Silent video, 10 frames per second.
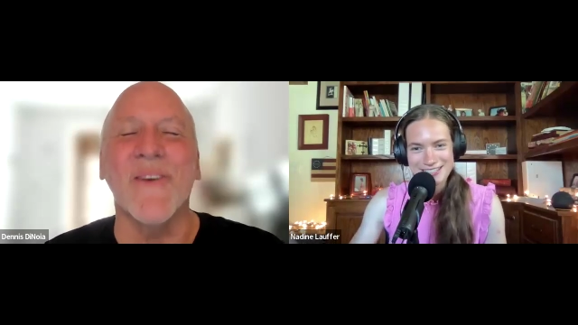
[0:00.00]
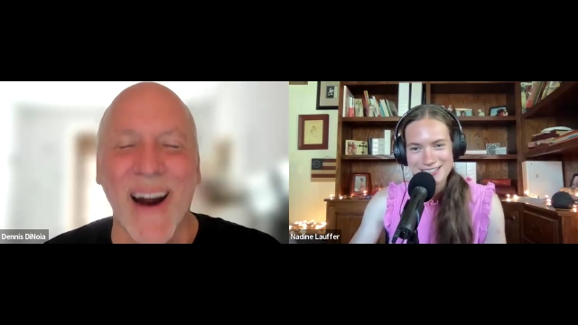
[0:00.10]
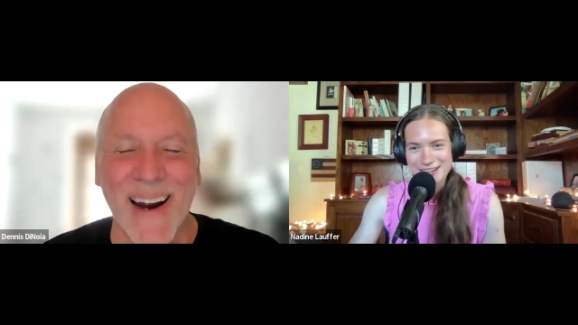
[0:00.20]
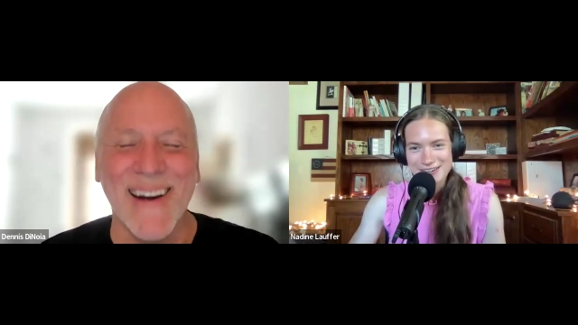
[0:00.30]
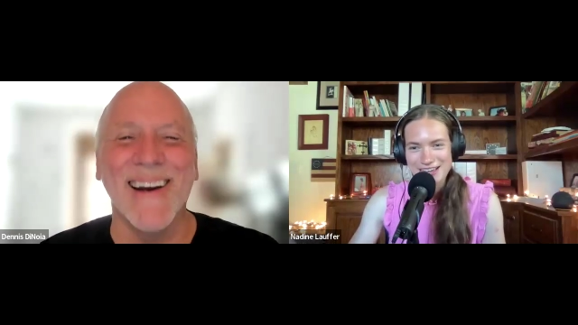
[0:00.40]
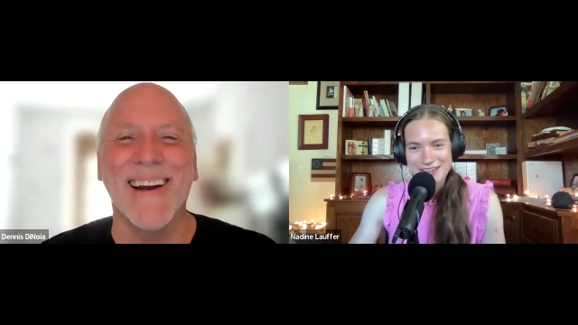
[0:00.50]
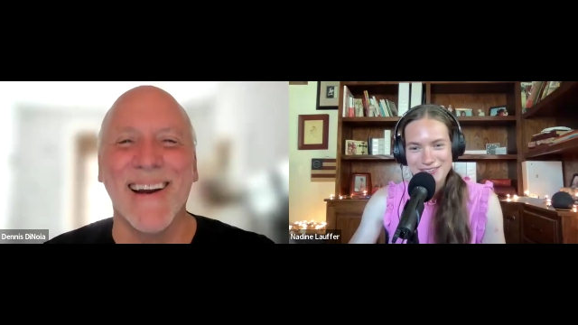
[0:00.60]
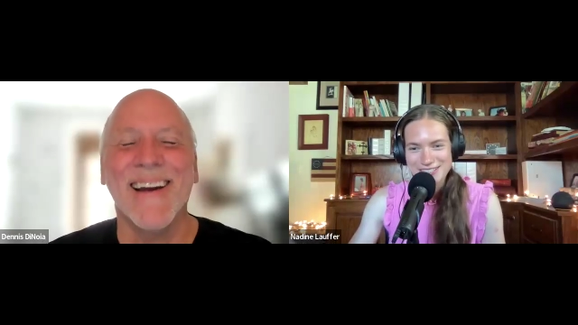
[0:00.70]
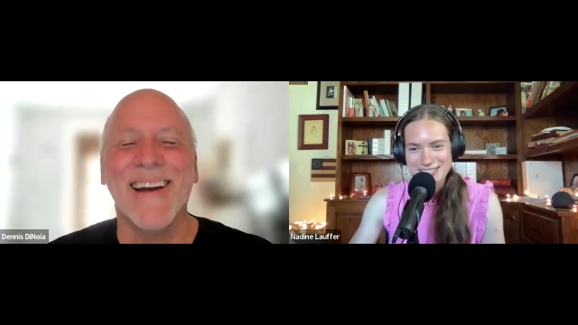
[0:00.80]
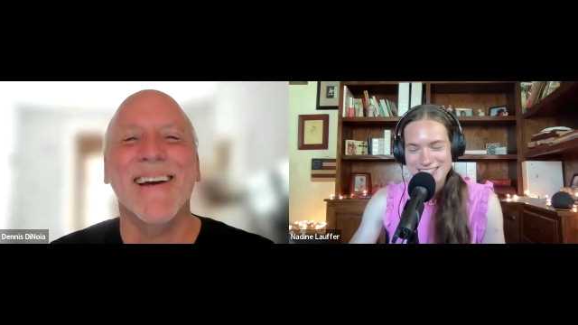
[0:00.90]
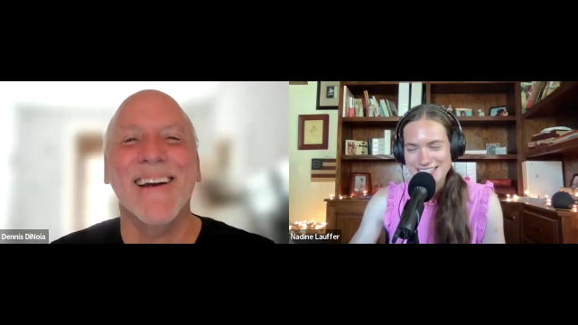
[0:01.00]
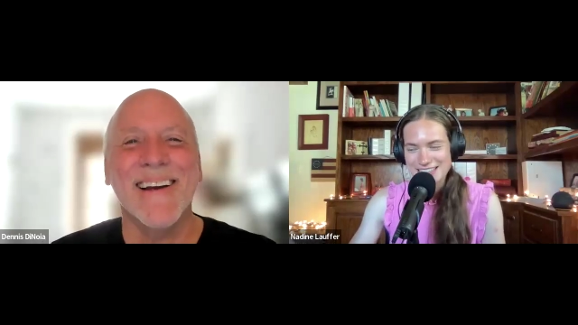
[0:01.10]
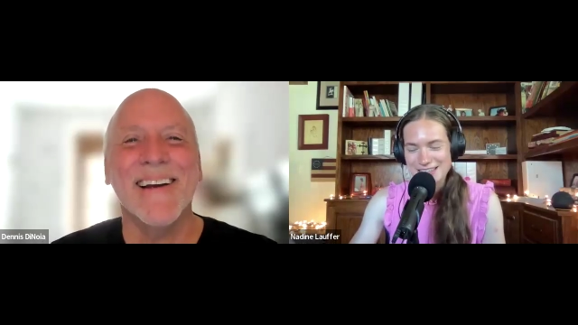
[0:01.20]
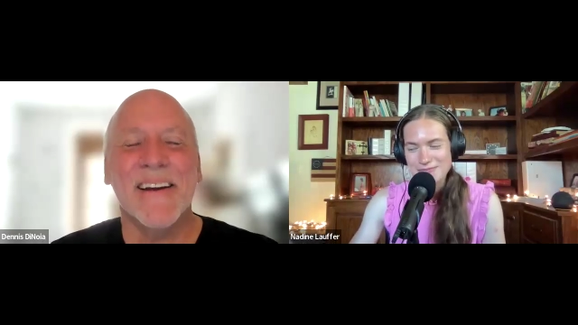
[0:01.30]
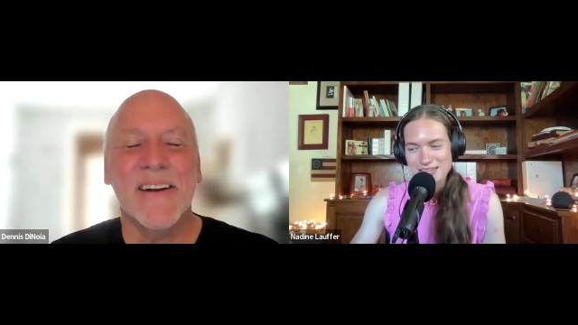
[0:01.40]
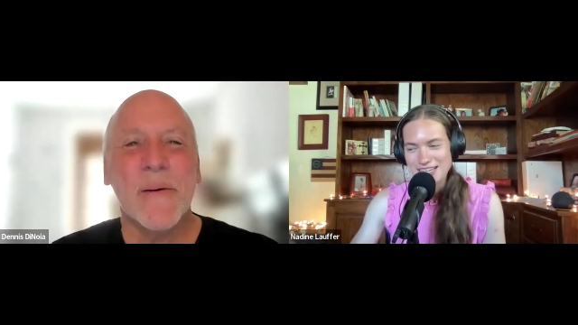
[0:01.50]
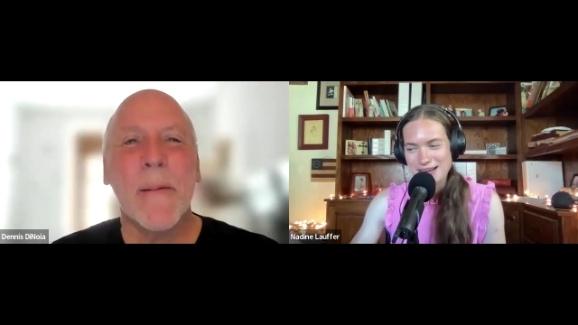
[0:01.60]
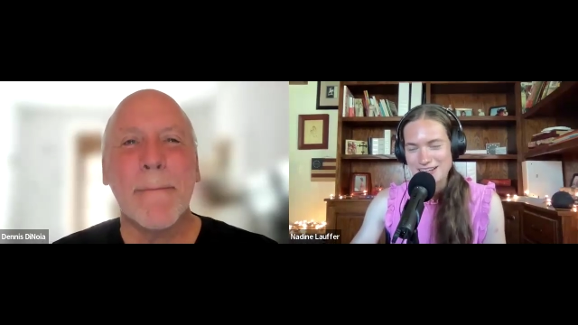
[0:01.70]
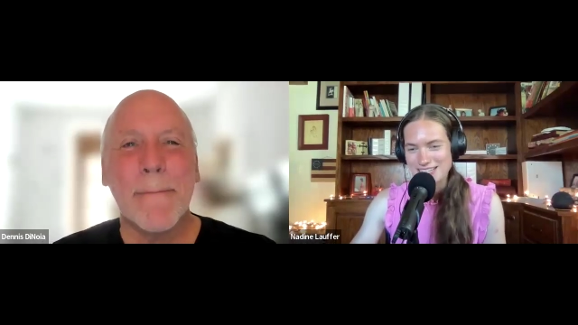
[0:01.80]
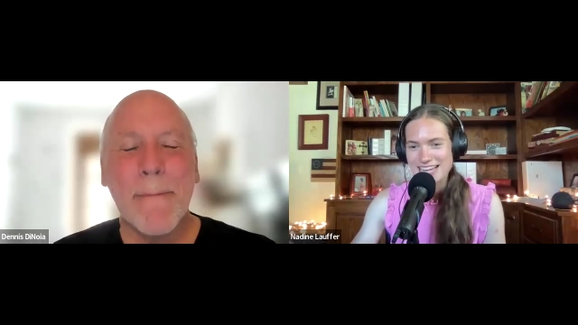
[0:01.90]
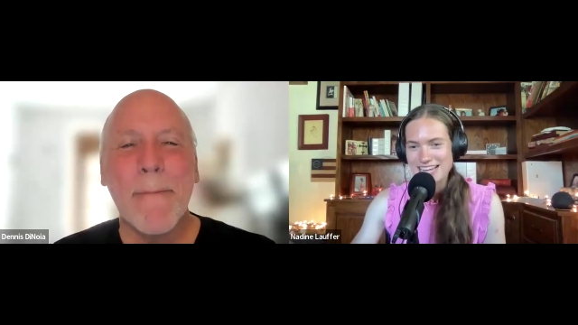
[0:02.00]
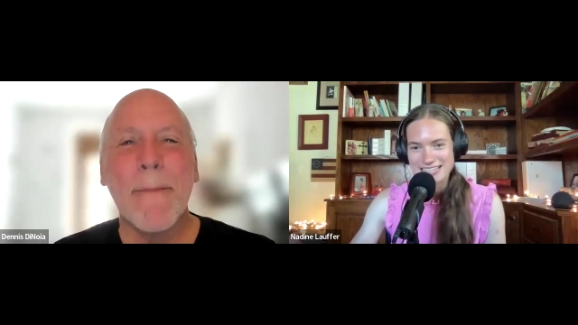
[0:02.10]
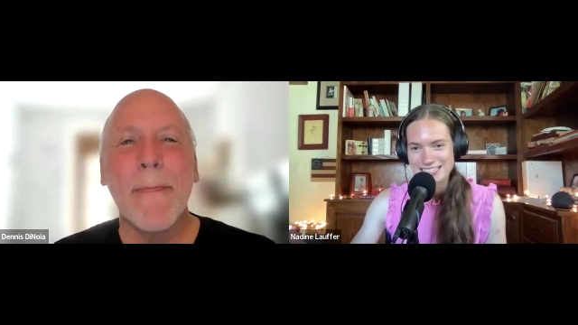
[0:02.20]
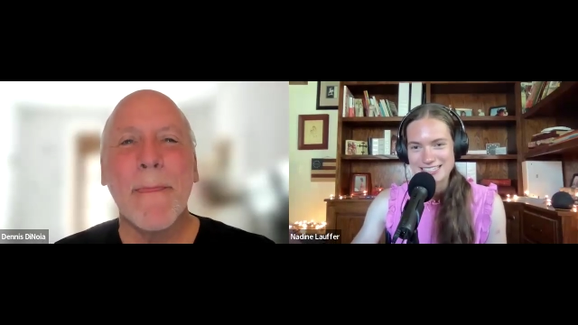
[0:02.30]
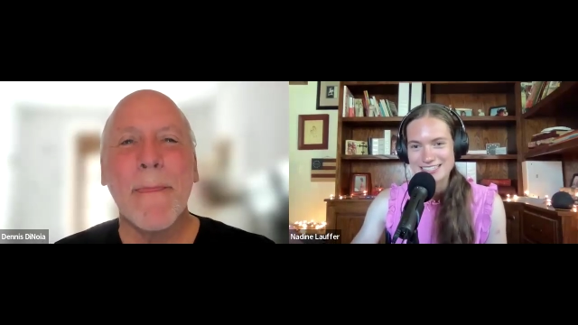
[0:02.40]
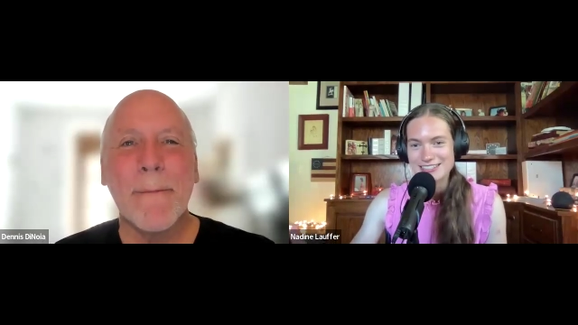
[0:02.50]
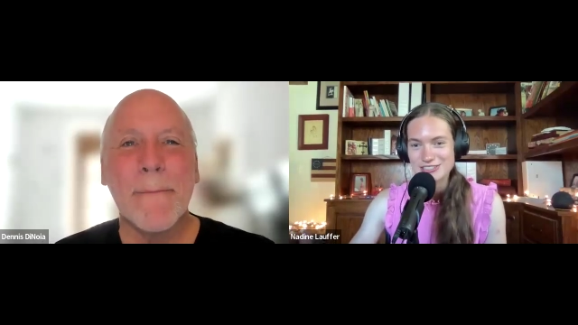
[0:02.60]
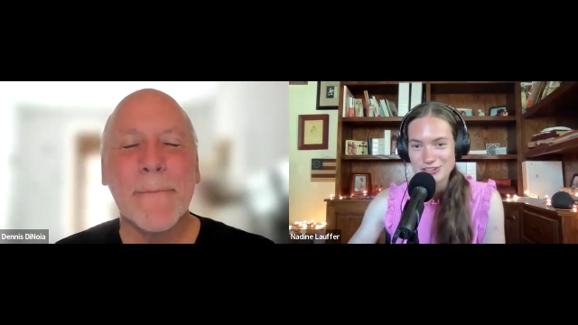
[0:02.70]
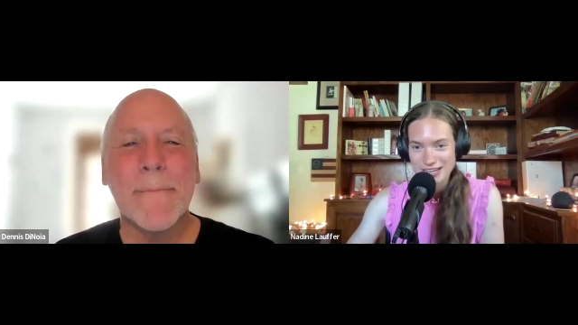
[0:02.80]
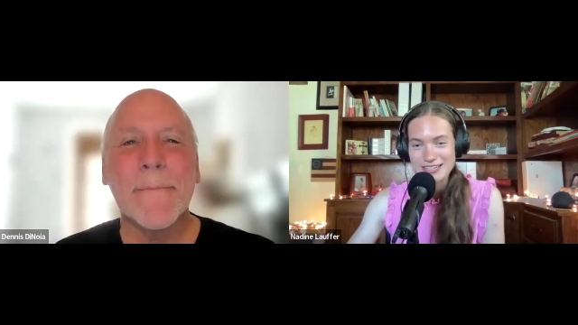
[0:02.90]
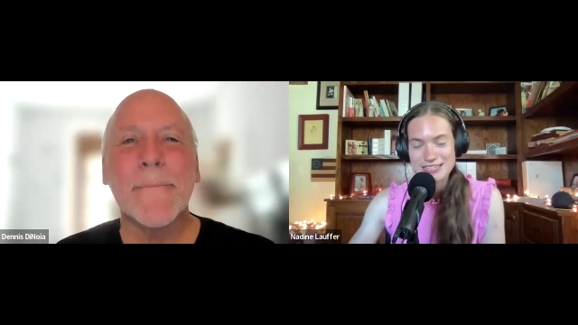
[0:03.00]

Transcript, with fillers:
Speaker 1: So it was just the medium I decided to try to